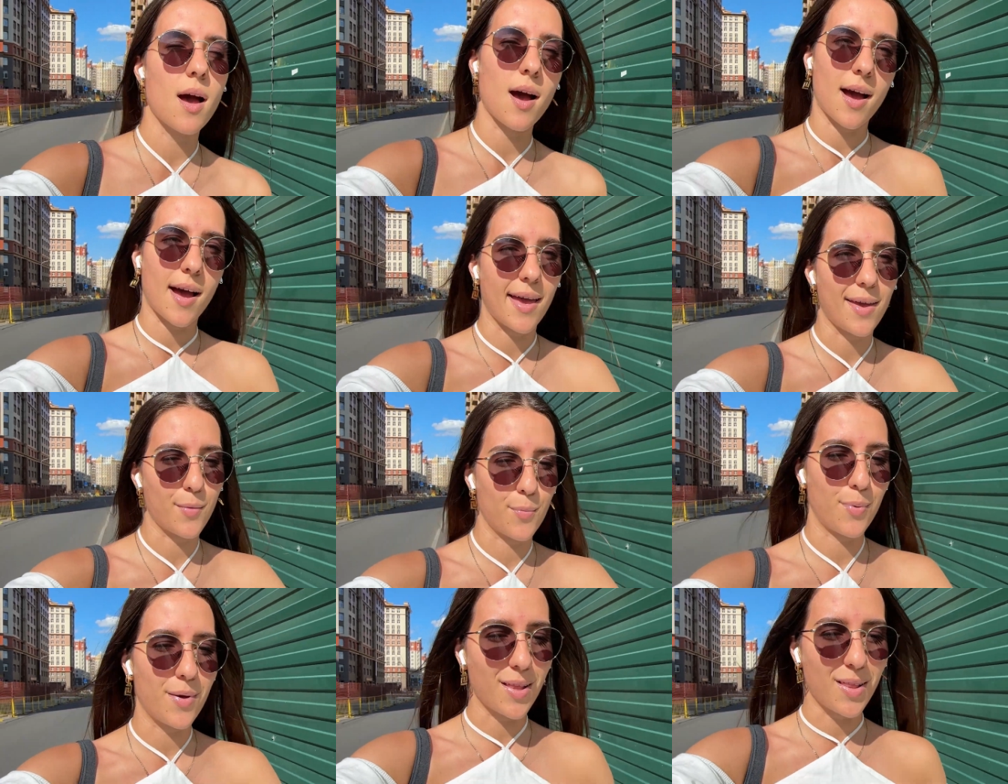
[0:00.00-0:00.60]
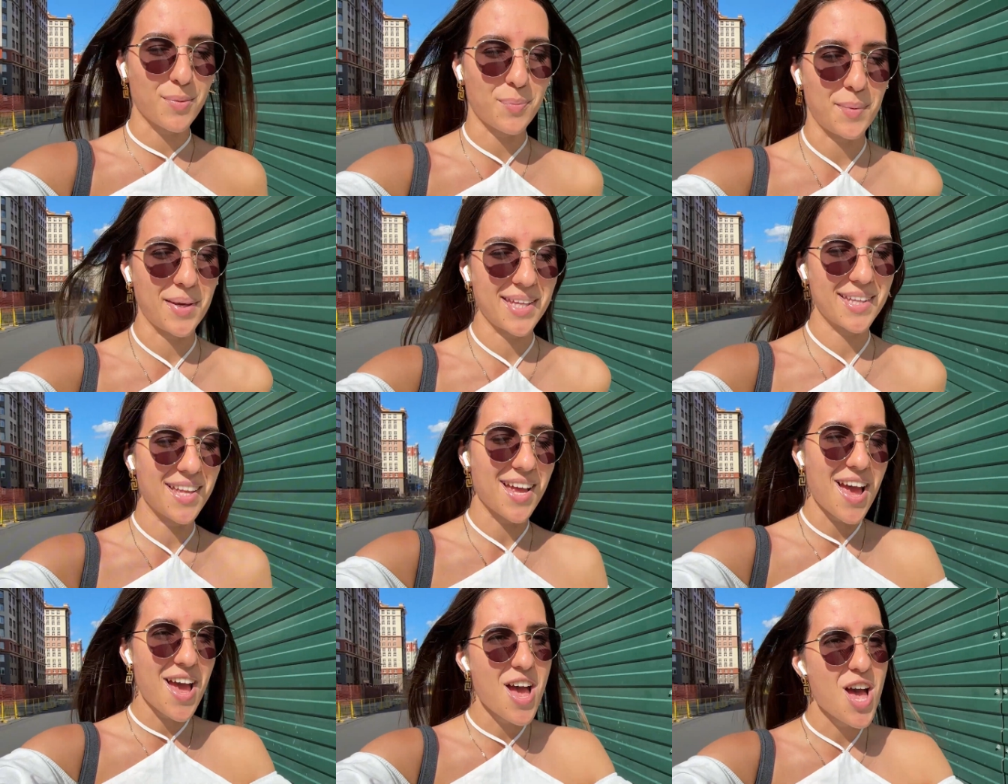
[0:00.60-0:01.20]
I will
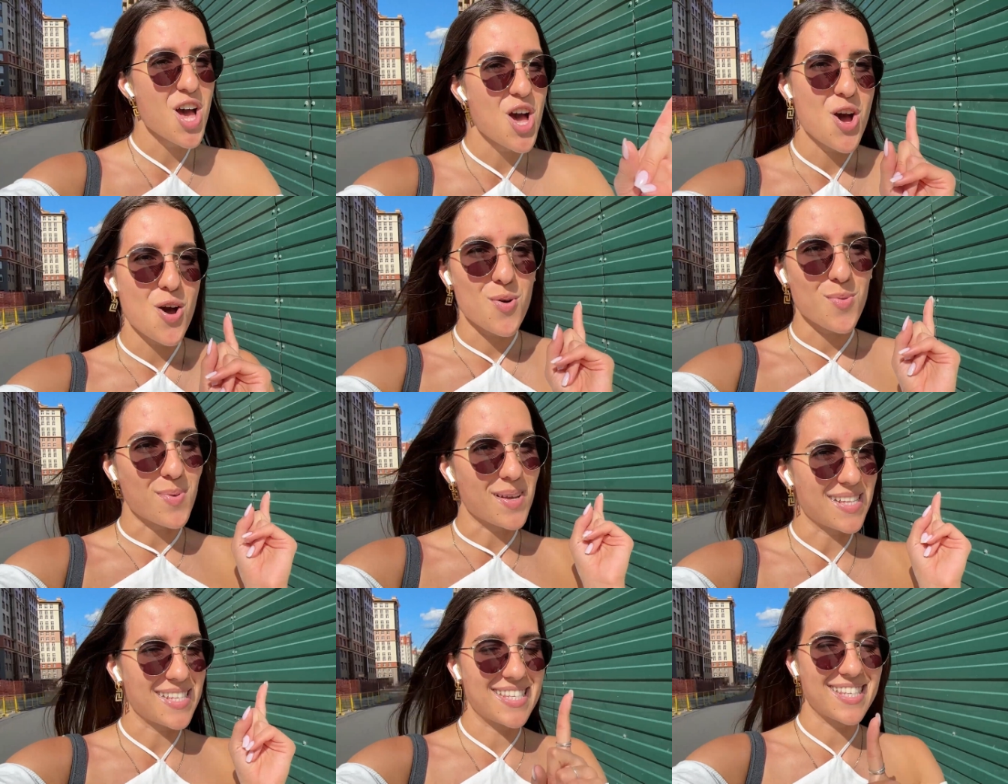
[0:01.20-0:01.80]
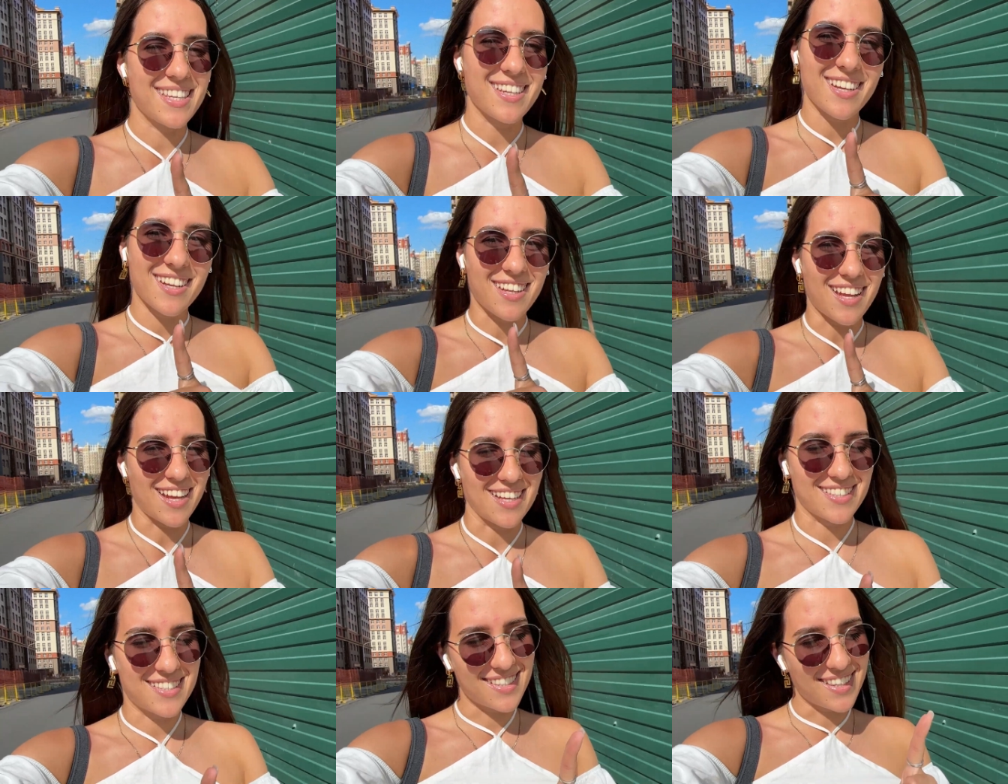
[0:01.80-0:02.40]
meet Winston and
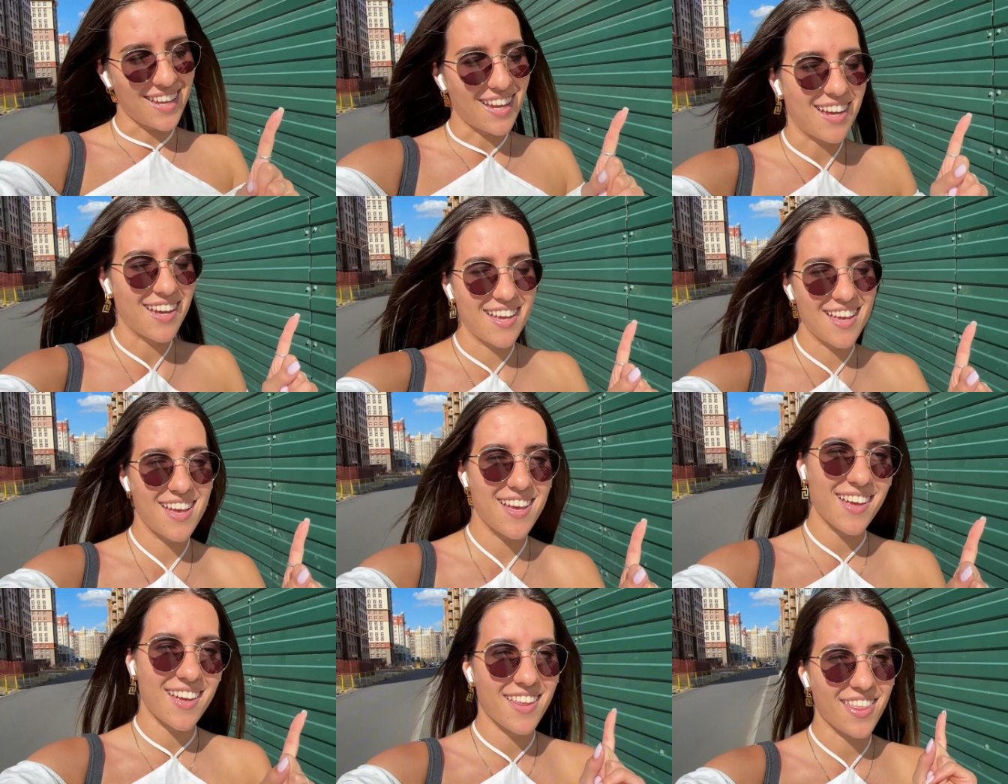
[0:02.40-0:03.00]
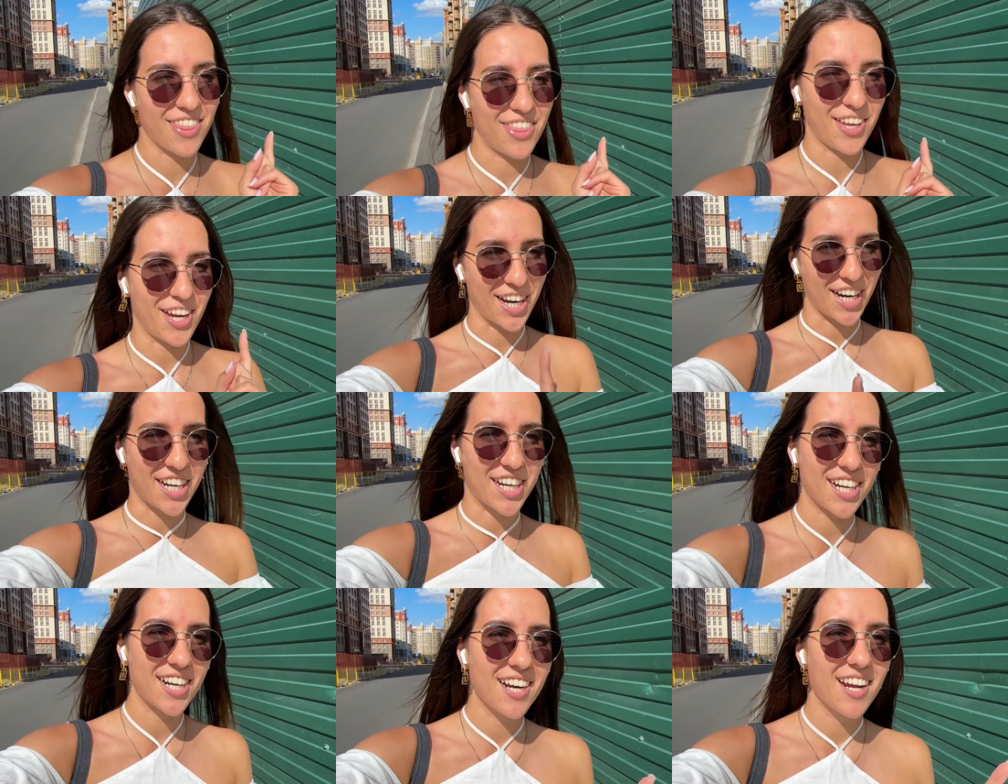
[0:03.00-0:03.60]
Nastya
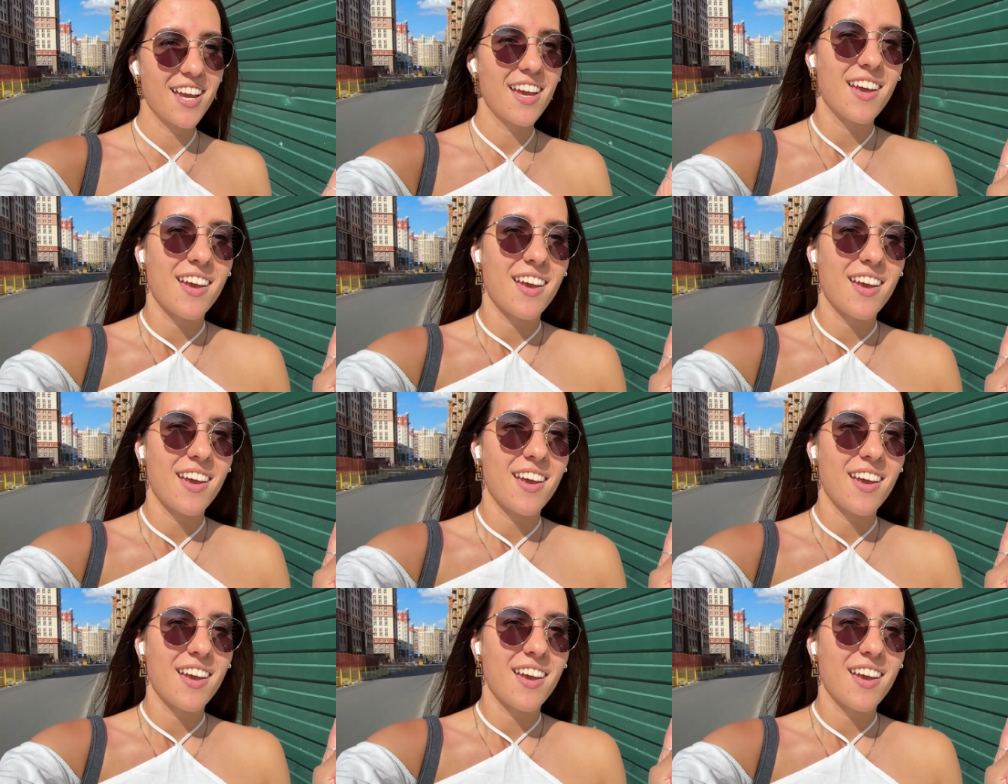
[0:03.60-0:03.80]
there